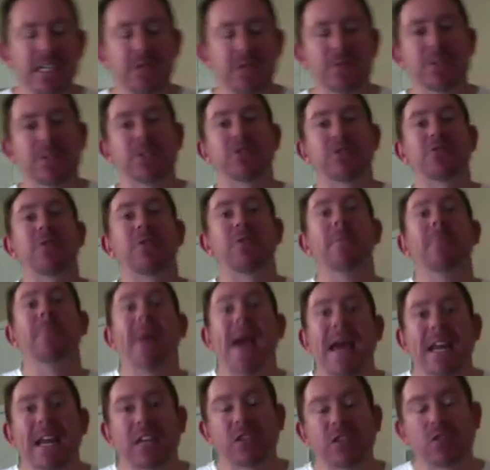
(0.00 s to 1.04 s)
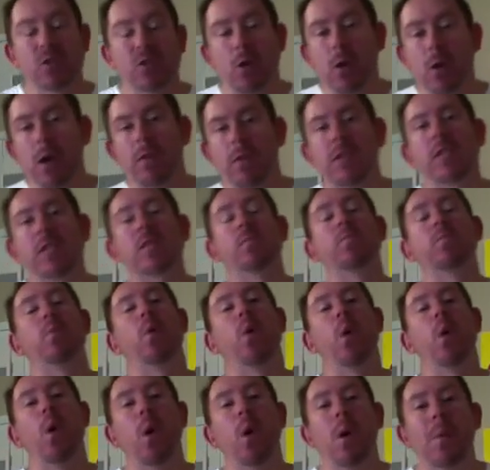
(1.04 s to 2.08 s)
With this dramatic story of this
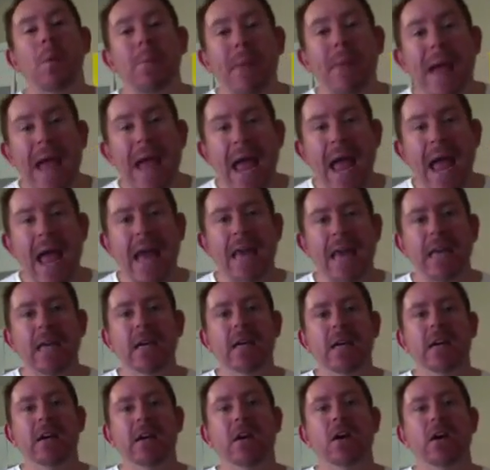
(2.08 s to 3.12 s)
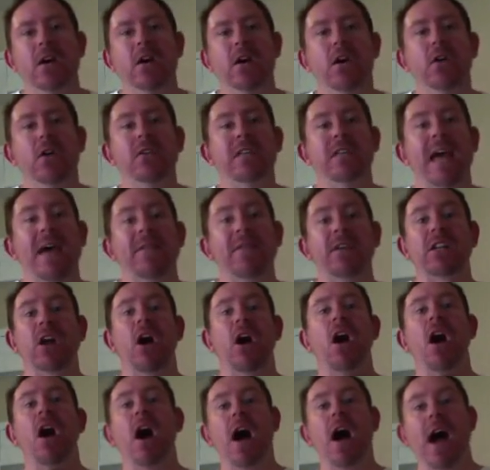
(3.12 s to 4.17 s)
poor man who's having to
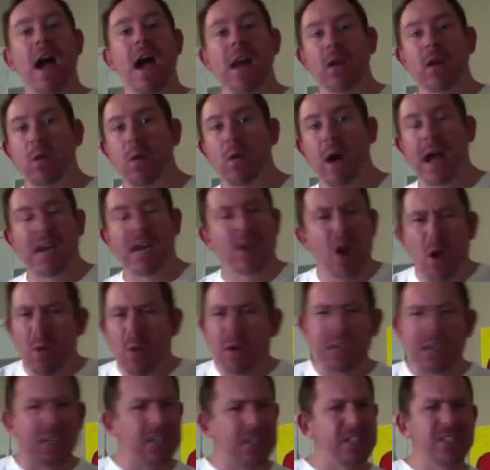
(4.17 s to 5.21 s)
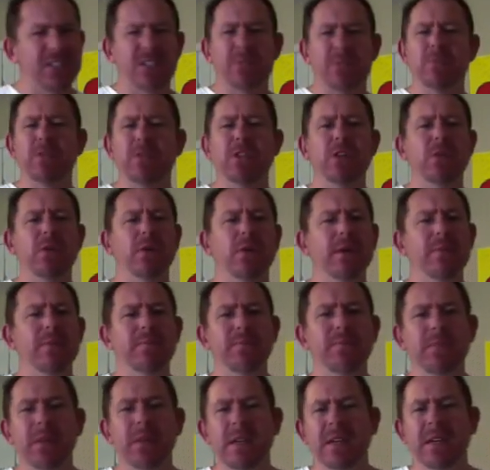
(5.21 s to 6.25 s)
hide away. No one could subdue him.
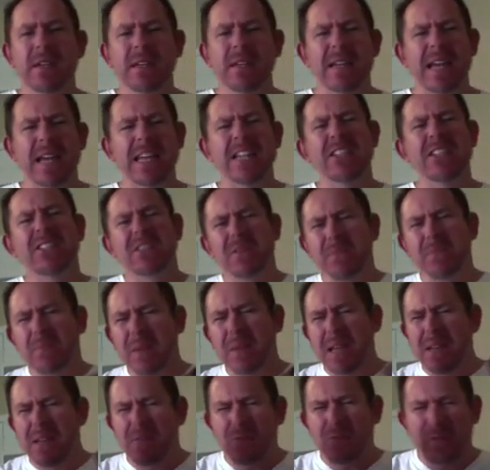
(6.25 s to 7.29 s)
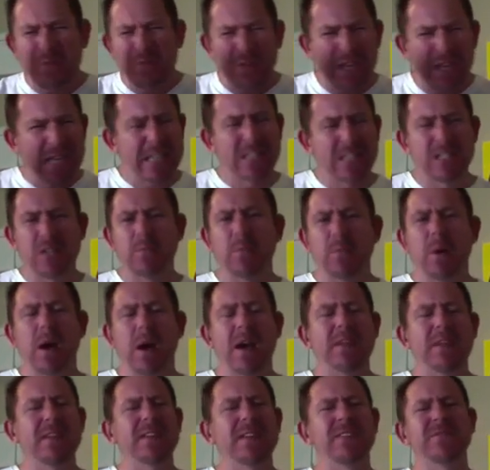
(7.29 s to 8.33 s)
And he's afflicted
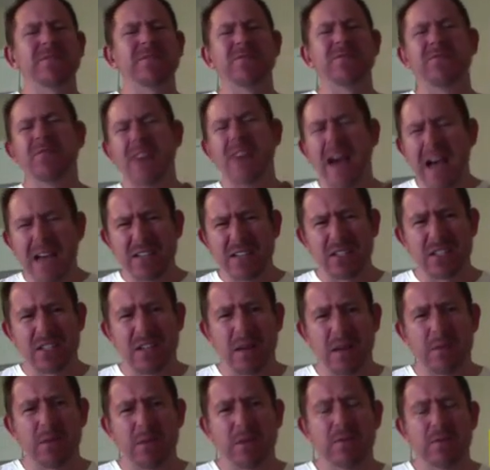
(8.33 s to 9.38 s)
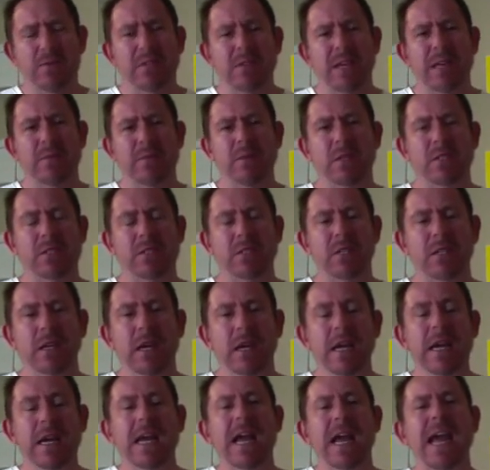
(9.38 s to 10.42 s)
by this vast number of demons.
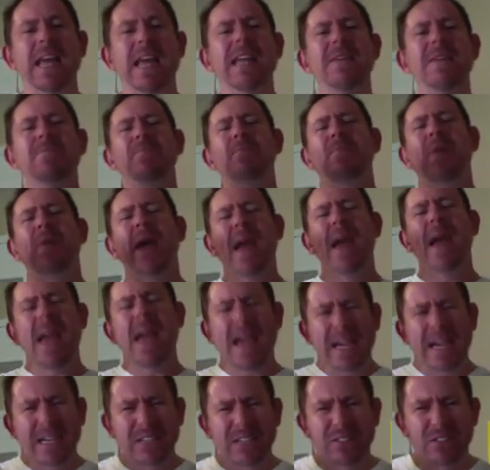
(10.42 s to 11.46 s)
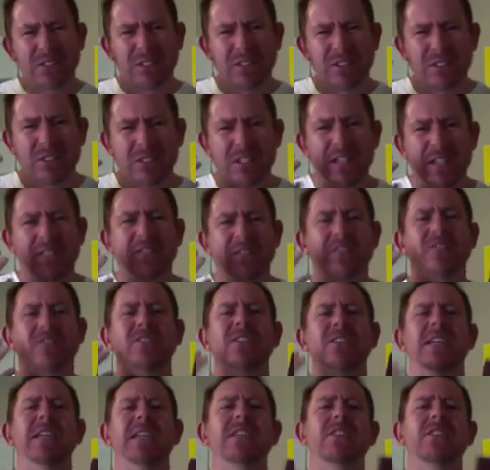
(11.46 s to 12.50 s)
And he begs to Jesus,
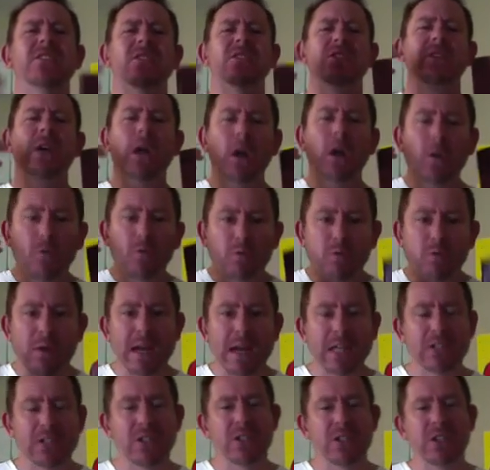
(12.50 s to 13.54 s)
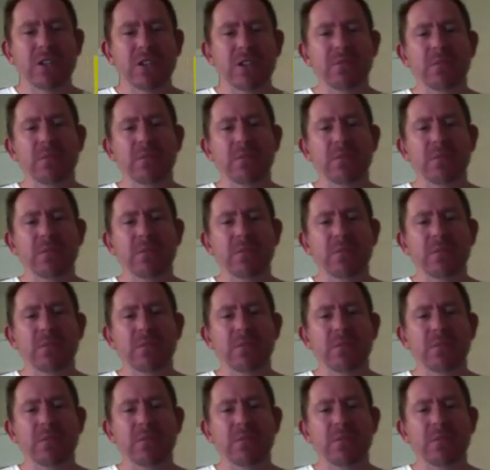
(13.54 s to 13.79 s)
"Jesus, rescue